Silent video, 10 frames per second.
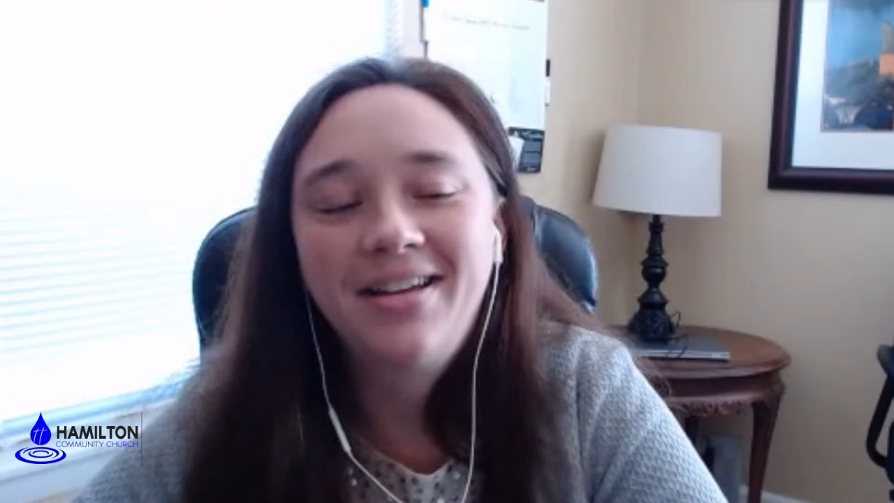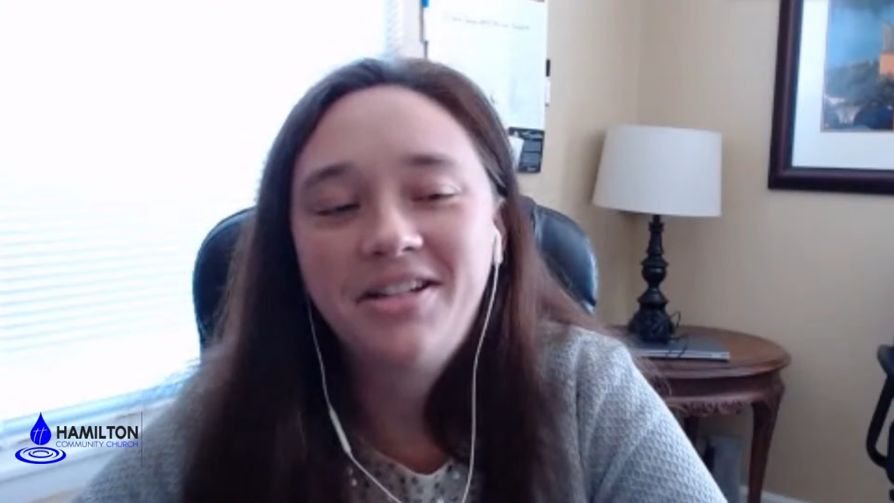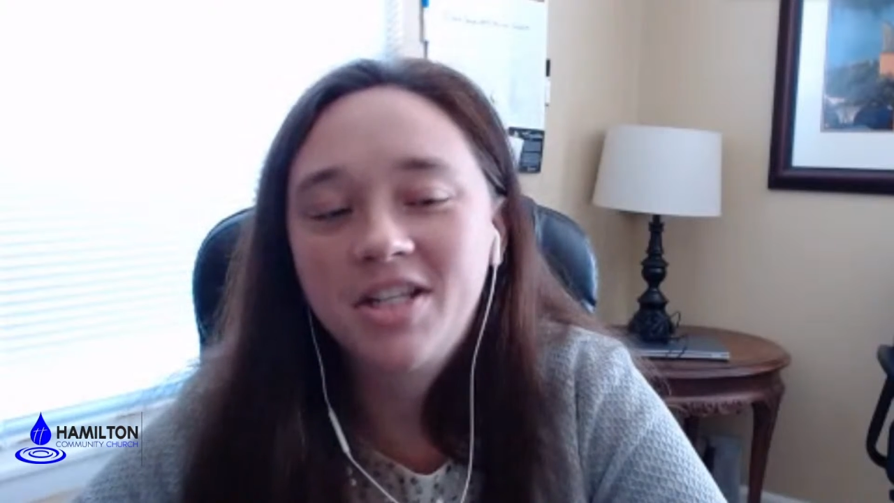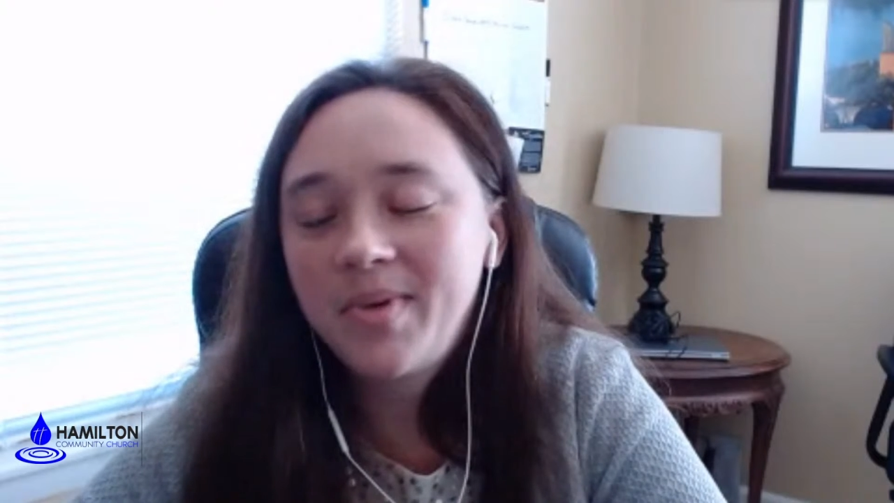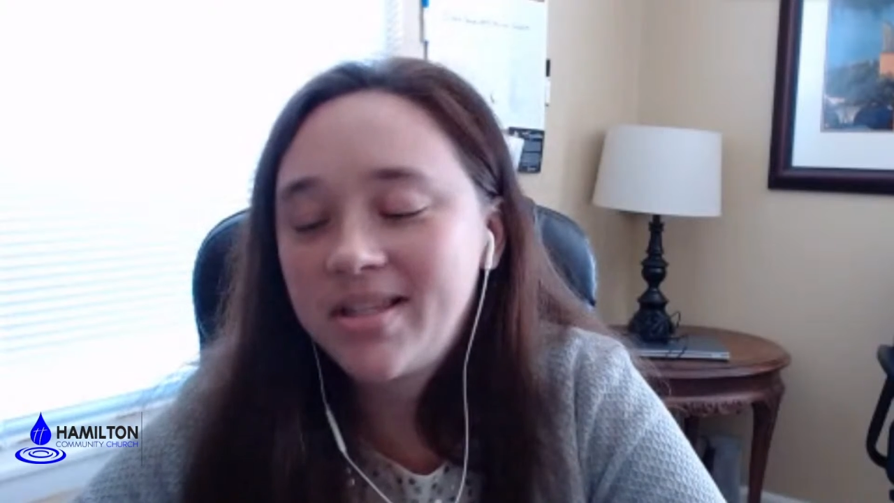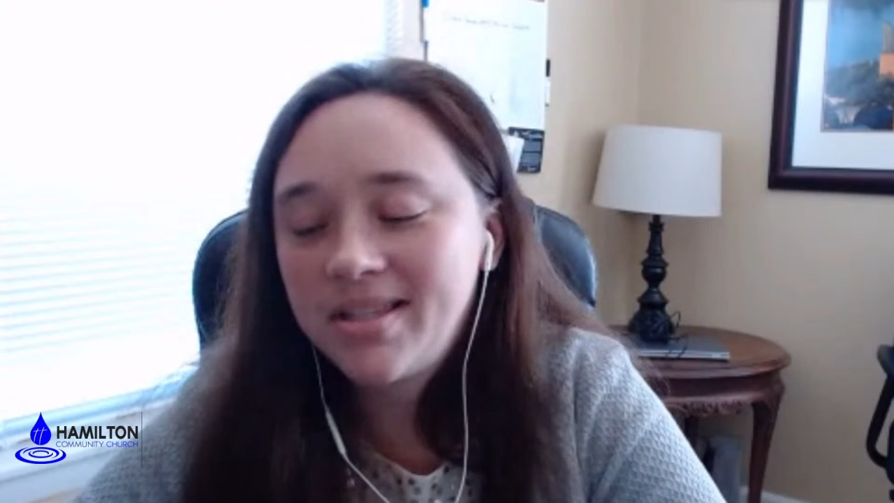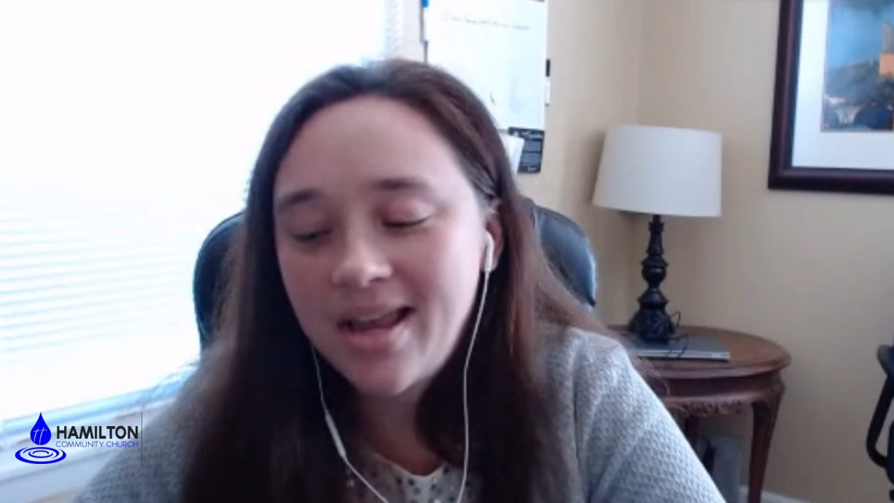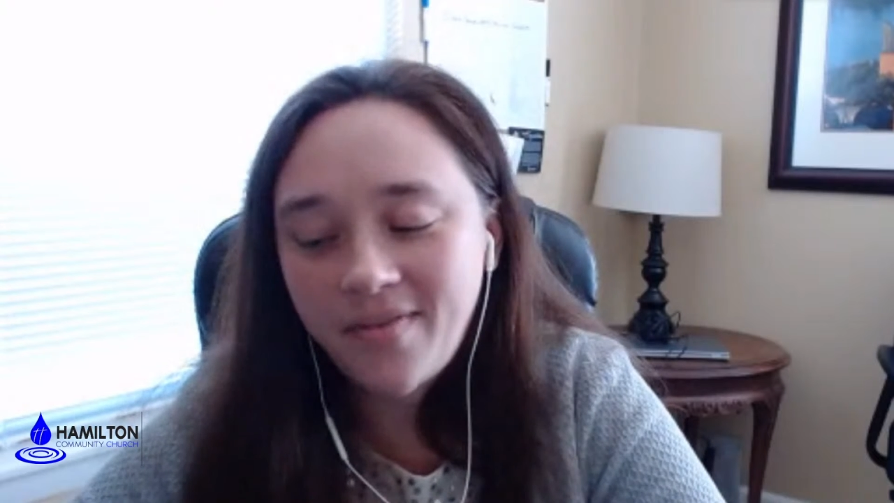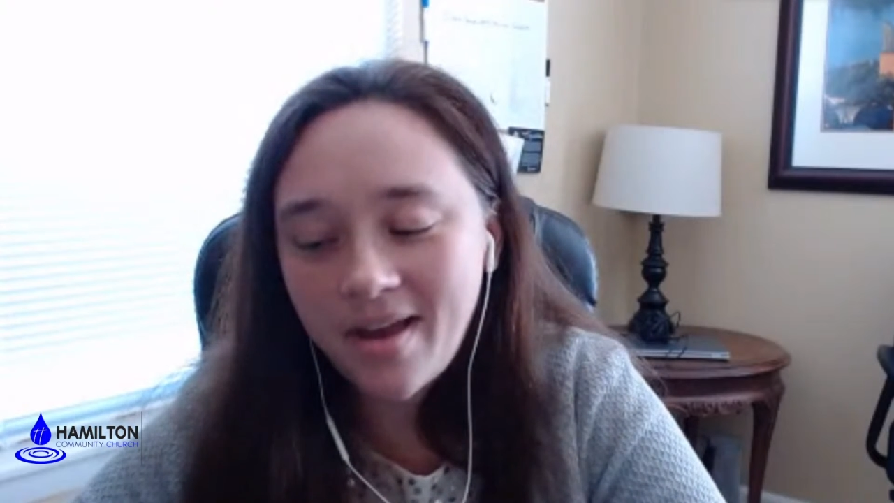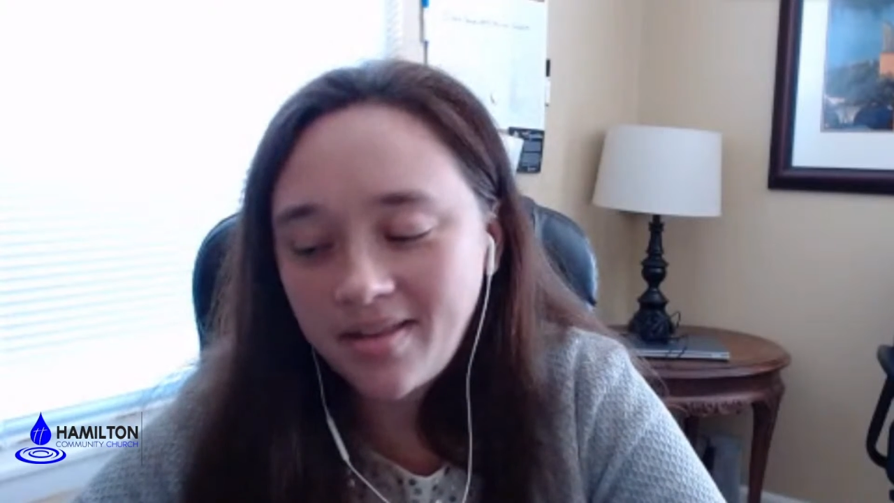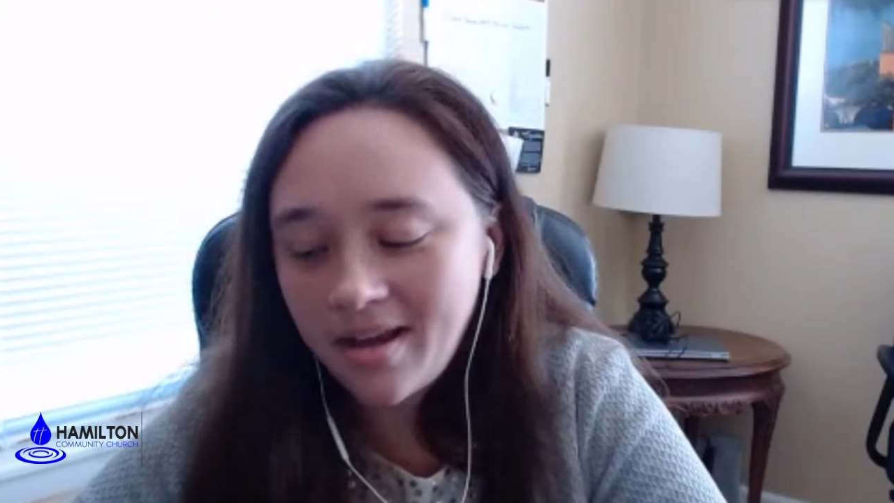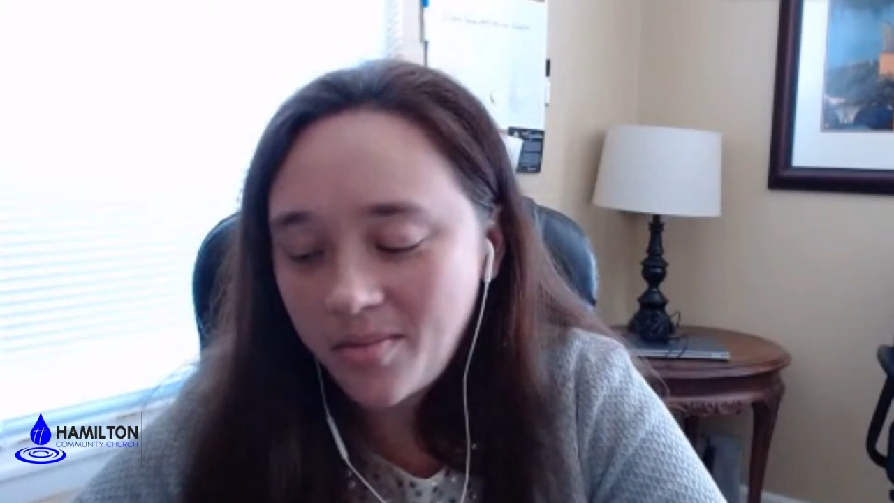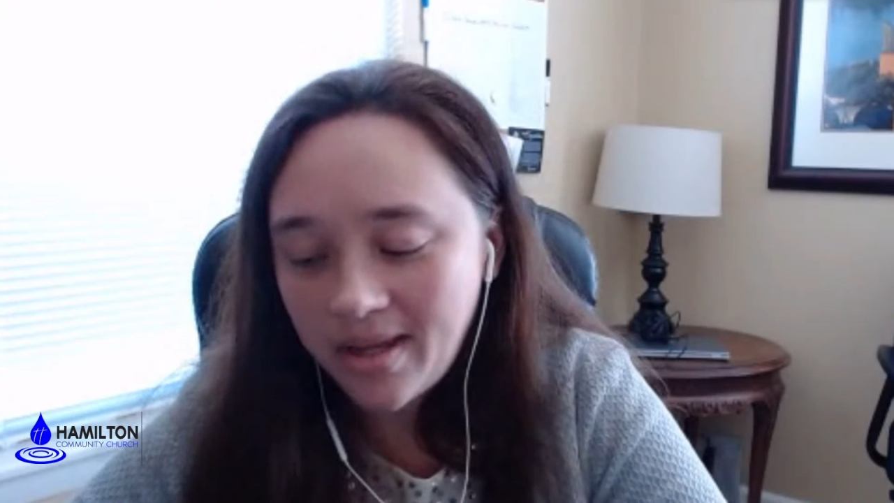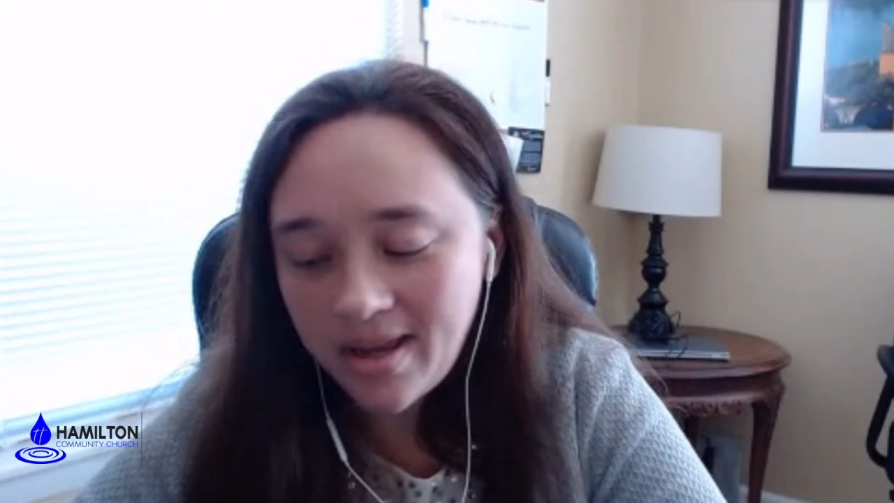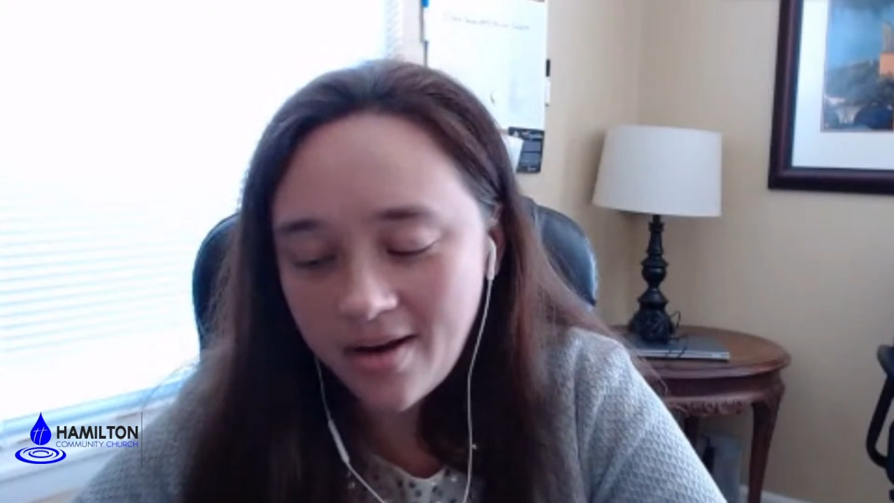just be safe out there.
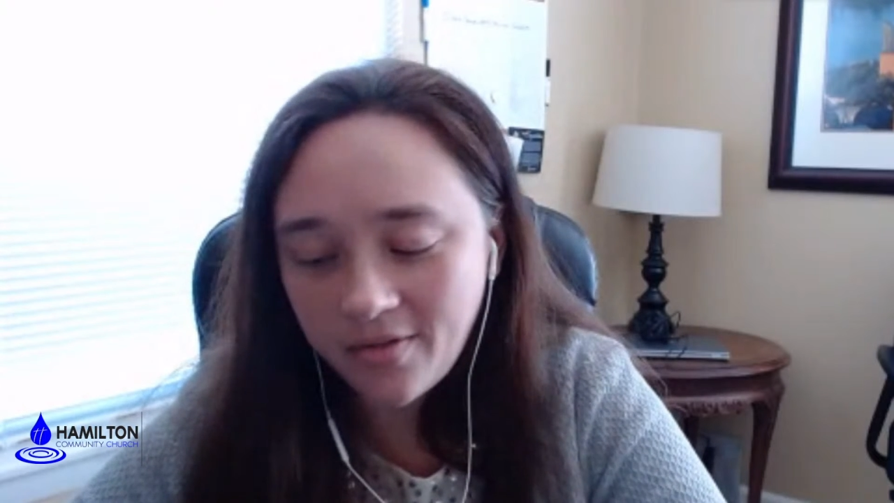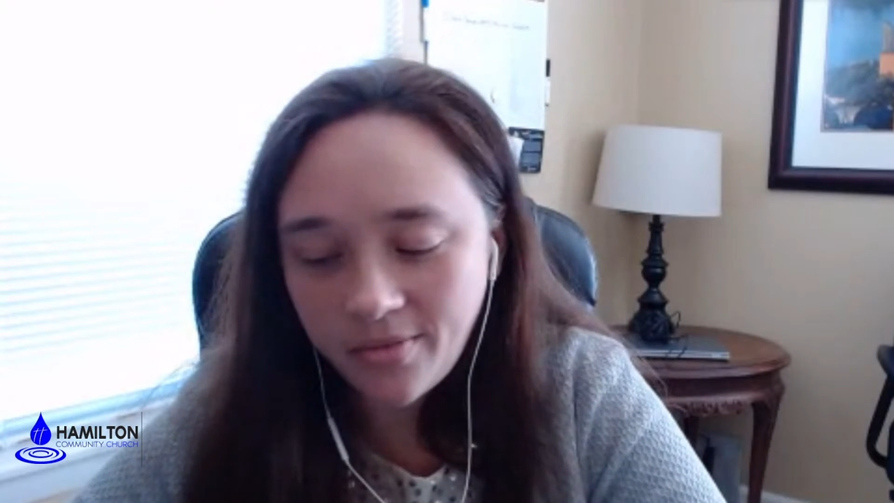Be careful,